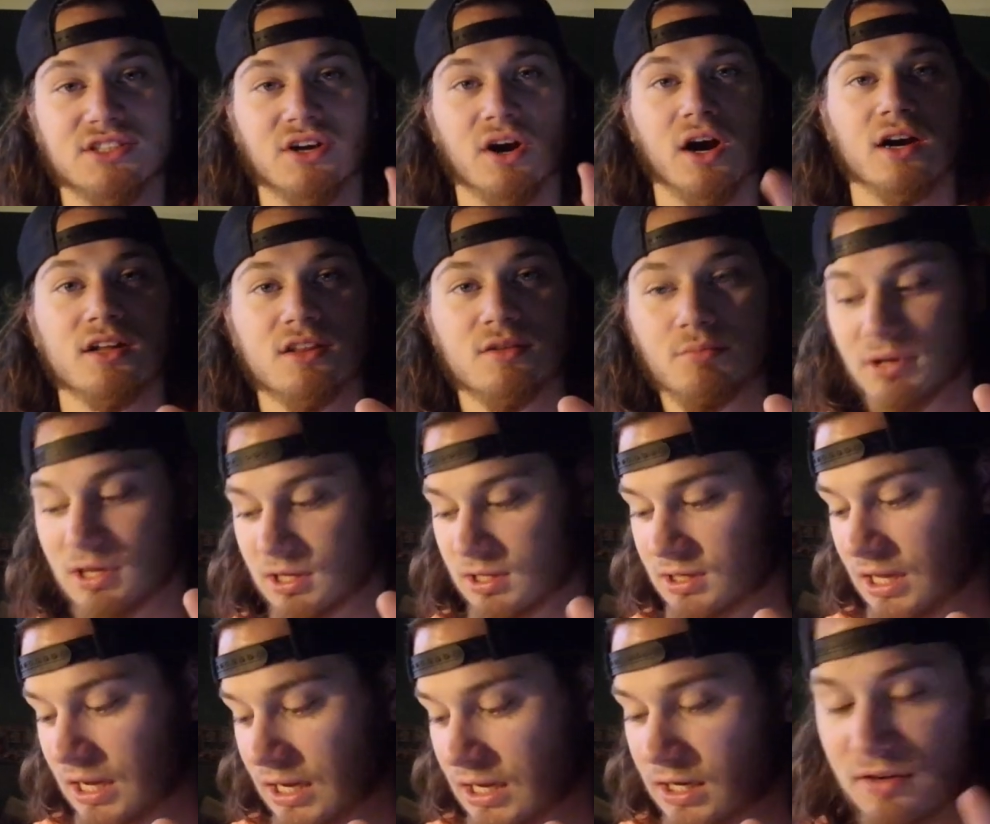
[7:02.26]
Sorry to
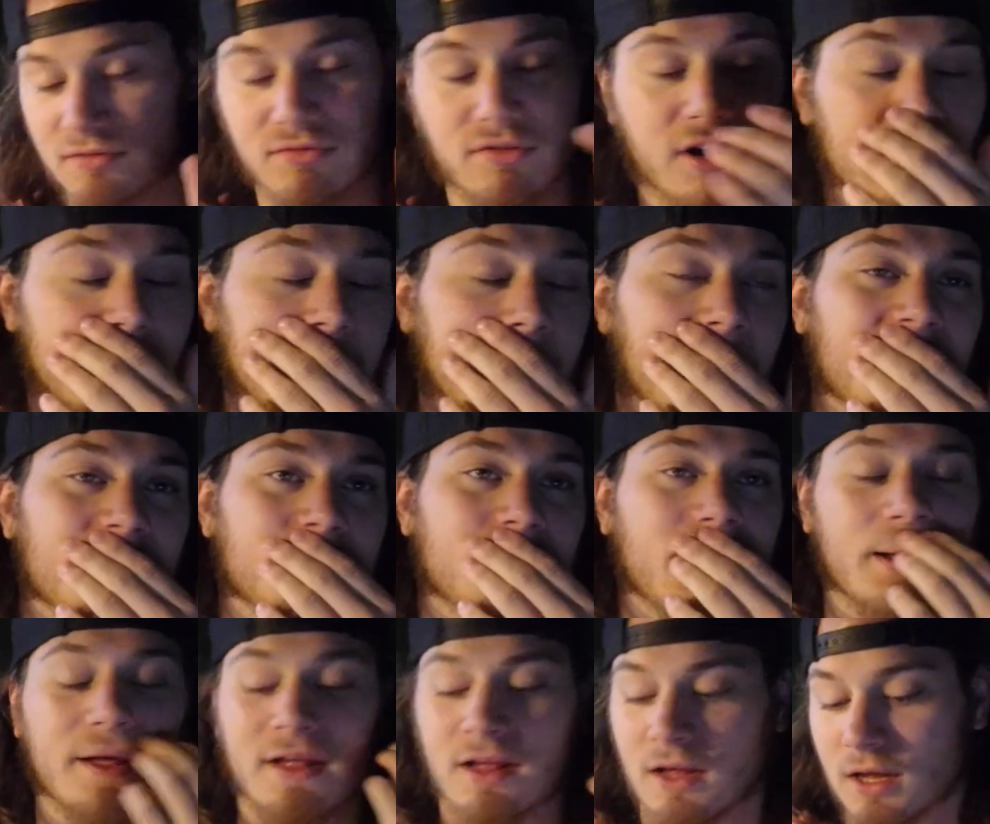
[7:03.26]
be negative right now,
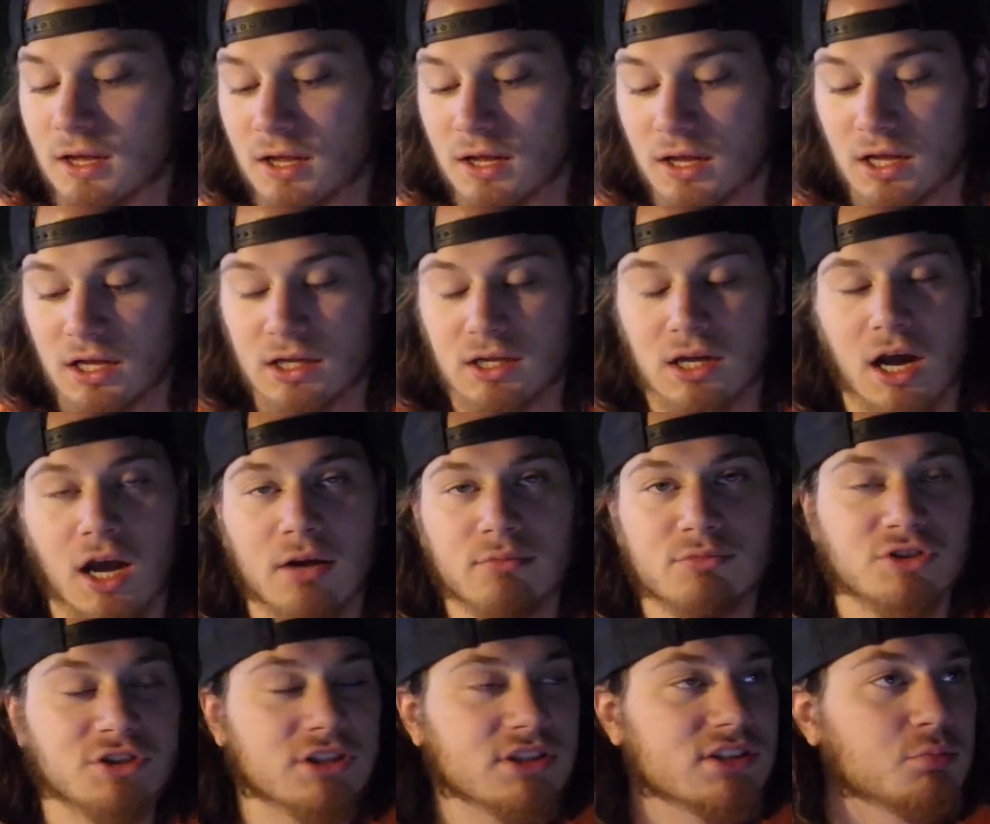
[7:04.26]
but
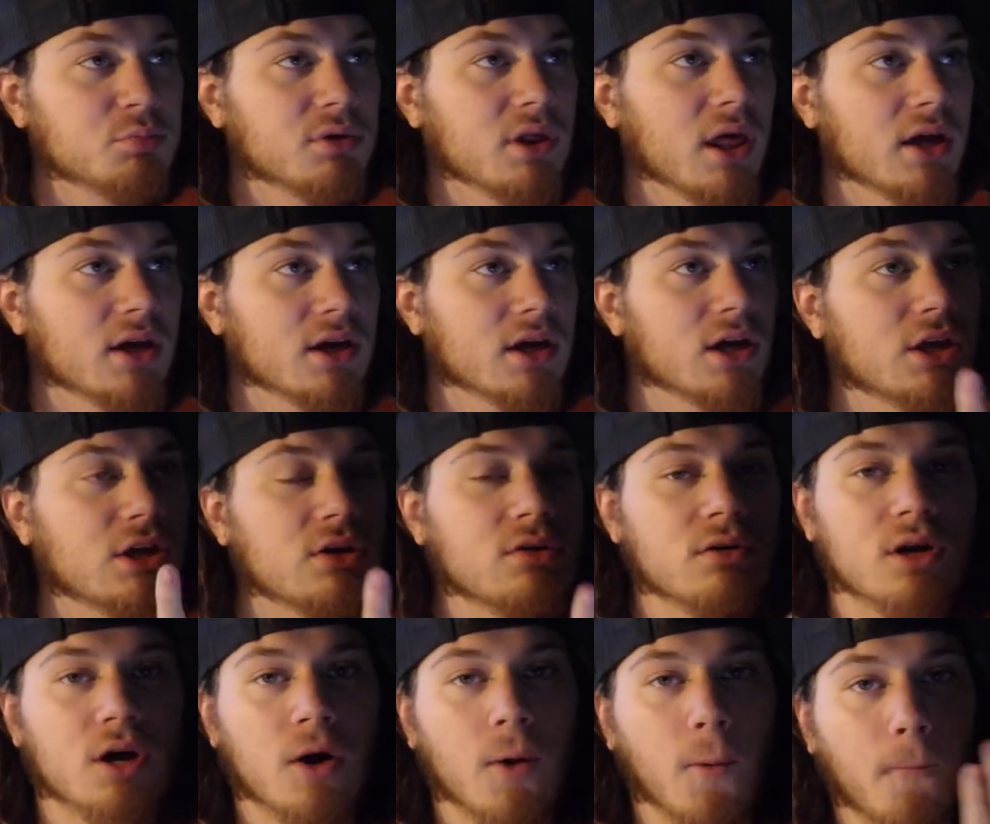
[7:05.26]
I'm just be like,
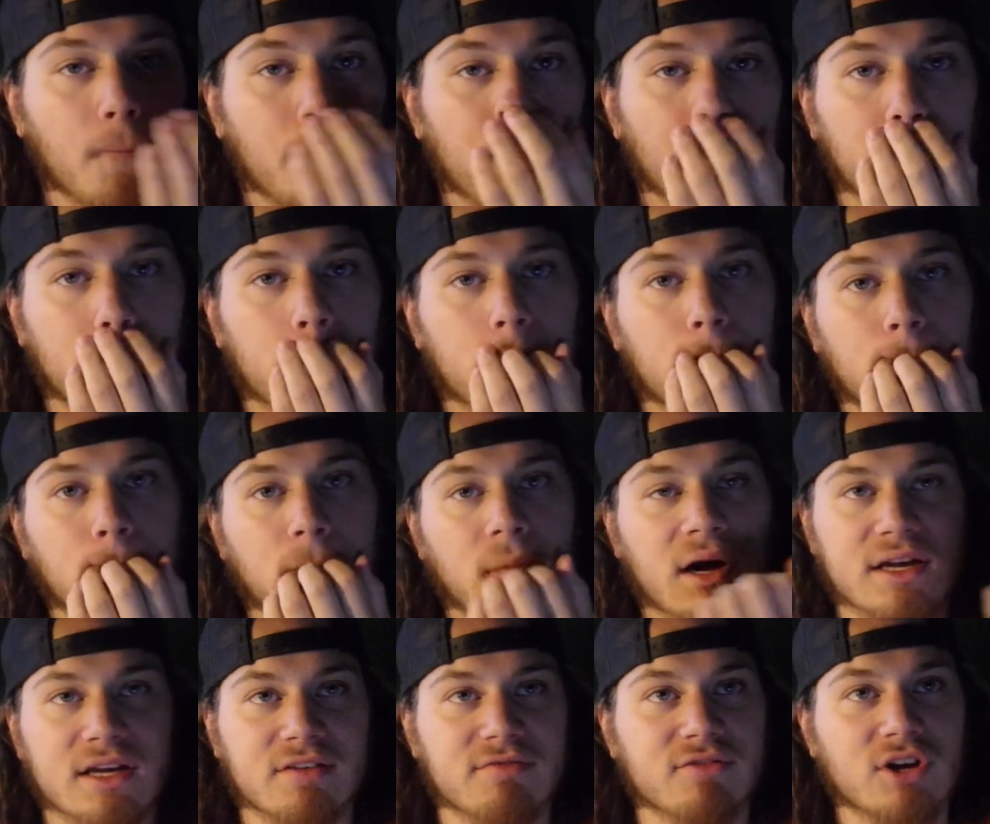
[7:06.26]
here you go.
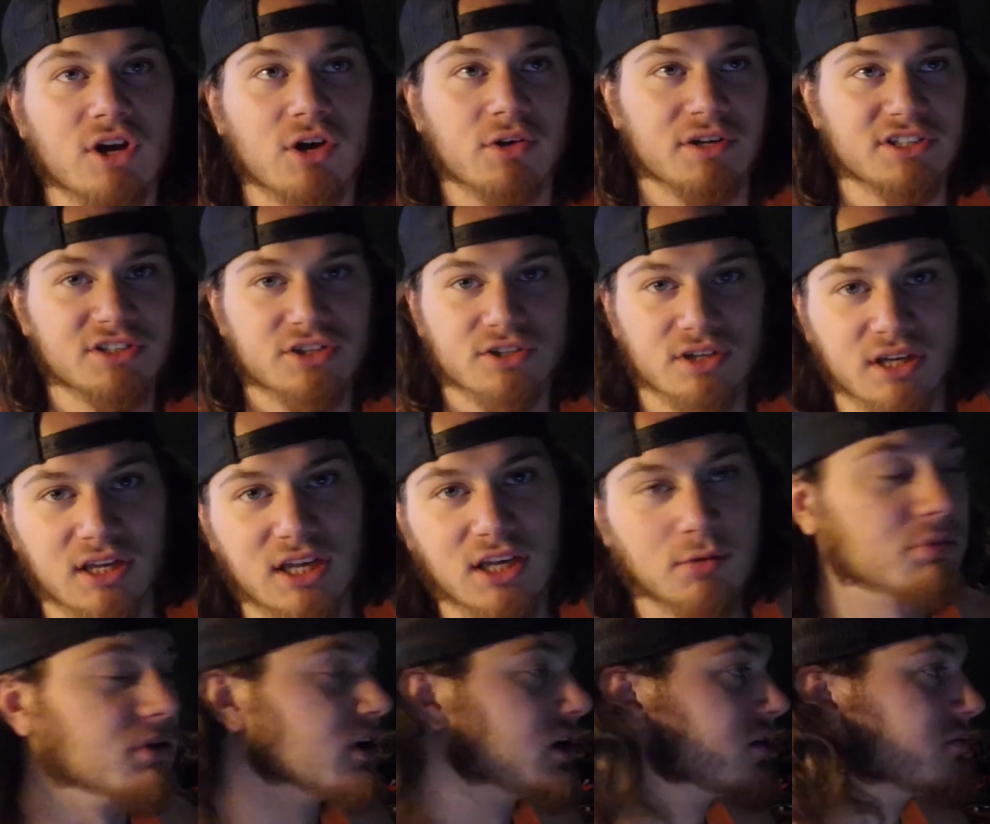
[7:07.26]
But even though he's going to
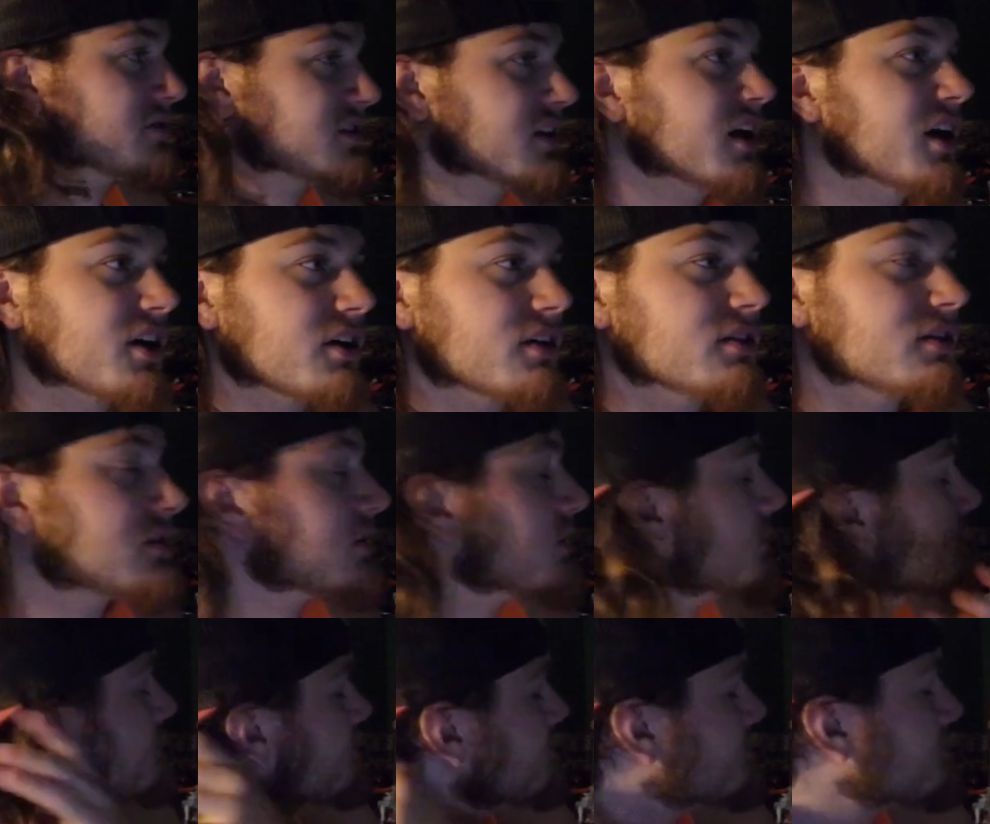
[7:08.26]
keep it upstairs.